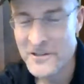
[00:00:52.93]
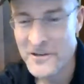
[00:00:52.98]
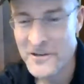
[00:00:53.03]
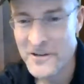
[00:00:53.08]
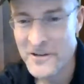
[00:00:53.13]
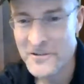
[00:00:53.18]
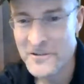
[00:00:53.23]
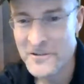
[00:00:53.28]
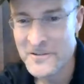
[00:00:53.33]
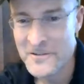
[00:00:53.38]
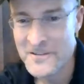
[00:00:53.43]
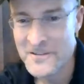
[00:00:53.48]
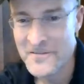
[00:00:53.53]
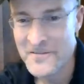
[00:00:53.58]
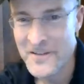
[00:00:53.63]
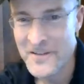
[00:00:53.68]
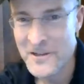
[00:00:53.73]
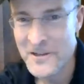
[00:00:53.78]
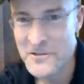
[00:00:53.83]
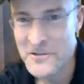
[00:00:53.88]
other
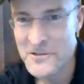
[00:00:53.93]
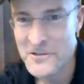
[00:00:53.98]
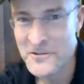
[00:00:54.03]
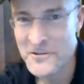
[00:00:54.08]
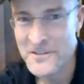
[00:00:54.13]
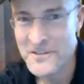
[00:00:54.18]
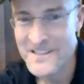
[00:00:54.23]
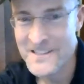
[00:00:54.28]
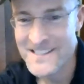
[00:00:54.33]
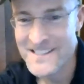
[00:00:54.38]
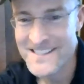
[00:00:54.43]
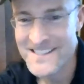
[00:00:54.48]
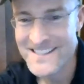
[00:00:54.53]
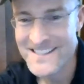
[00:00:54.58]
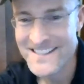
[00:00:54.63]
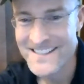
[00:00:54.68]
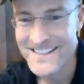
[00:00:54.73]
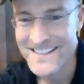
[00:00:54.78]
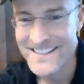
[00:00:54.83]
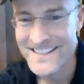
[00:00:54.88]
fellow
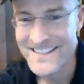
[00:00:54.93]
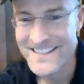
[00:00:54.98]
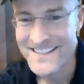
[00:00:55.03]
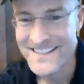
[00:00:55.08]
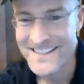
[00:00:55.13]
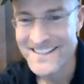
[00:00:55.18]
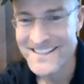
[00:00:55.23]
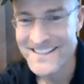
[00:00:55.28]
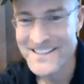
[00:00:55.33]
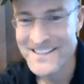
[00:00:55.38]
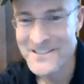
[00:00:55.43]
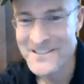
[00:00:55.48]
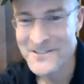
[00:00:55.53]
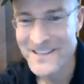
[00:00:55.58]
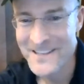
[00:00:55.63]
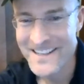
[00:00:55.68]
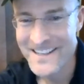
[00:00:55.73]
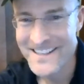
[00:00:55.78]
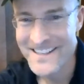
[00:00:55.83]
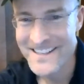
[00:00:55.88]
students? Do
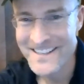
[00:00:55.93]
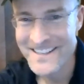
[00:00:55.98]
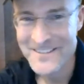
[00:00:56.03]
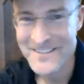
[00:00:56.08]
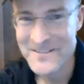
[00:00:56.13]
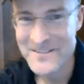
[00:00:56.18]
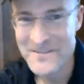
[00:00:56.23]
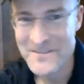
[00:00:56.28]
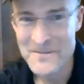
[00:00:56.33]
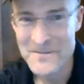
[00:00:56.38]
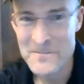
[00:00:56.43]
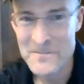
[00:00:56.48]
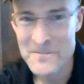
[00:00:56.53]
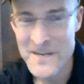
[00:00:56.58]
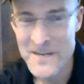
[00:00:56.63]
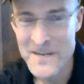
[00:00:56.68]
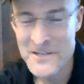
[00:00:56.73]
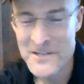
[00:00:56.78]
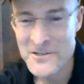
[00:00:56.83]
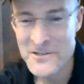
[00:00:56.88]
you
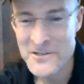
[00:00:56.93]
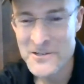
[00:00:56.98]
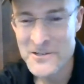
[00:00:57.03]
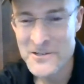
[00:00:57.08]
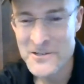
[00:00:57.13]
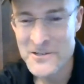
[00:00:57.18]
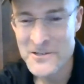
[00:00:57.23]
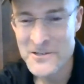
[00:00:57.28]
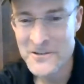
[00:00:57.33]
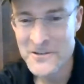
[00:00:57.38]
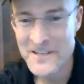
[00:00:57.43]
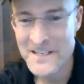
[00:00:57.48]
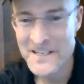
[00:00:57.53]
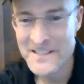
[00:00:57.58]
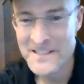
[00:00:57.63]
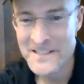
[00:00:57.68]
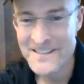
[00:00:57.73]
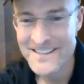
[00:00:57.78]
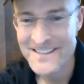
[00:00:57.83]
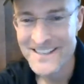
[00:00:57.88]
make sure that
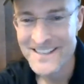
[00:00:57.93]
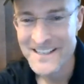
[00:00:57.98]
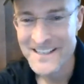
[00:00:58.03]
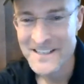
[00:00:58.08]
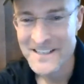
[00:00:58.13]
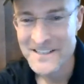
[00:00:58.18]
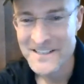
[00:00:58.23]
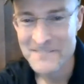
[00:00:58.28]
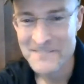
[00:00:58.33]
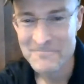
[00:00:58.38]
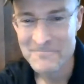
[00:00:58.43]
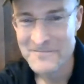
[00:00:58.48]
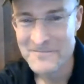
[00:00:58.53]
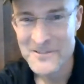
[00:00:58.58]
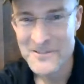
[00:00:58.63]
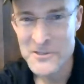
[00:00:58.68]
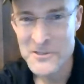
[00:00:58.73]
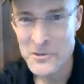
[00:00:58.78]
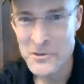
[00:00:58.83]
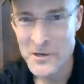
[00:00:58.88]
they
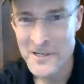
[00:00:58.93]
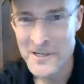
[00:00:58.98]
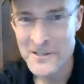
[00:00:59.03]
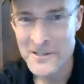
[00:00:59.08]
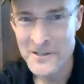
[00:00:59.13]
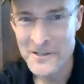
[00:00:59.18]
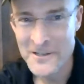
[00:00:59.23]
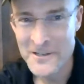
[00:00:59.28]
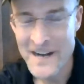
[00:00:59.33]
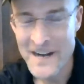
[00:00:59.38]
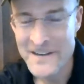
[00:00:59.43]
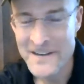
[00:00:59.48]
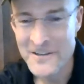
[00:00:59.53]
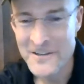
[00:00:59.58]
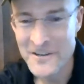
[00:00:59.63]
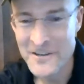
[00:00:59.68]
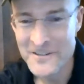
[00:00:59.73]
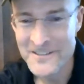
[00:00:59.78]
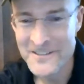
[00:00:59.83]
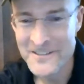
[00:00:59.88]
join, or I don't know,
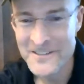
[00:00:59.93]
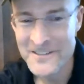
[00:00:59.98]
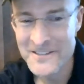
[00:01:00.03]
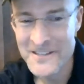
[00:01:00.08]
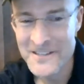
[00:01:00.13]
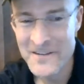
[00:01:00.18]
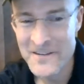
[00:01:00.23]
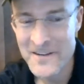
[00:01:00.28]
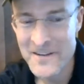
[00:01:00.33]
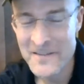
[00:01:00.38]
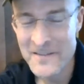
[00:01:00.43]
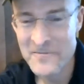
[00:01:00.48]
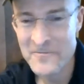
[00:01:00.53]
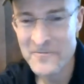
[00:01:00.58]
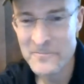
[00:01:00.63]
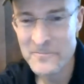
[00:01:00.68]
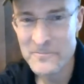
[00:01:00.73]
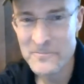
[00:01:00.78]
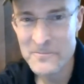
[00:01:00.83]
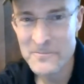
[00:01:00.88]
do you have any
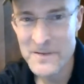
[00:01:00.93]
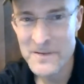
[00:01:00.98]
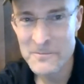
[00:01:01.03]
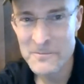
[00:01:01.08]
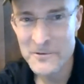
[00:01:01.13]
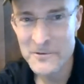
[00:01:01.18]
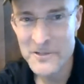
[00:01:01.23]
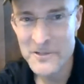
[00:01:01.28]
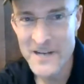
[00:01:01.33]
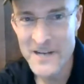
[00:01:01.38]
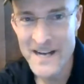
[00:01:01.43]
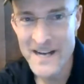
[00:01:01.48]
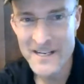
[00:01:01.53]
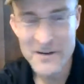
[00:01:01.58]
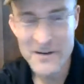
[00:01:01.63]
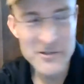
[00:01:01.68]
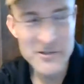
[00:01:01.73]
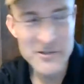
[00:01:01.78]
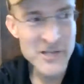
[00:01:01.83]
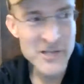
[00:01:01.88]
people you kind of go
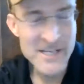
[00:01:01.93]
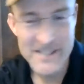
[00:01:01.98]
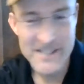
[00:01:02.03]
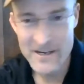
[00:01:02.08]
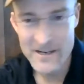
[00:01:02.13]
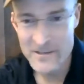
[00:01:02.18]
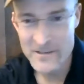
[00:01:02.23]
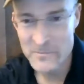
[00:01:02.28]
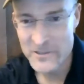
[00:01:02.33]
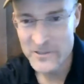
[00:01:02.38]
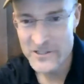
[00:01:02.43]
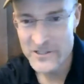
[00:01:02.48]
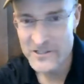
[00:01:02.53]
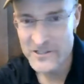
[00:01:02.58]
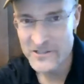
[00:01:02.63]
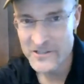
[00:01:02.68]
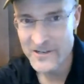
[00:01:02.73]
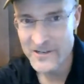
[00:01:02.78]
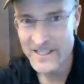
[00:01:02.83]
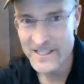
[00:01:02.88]
chase out of the bushes
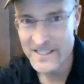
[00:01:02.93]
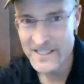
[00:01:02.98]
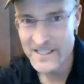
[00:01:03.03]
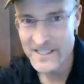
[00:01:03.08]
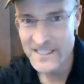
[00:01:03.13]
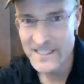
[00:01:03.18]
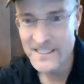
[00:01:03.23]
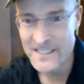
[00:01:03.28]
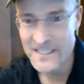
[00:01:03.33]
or anything?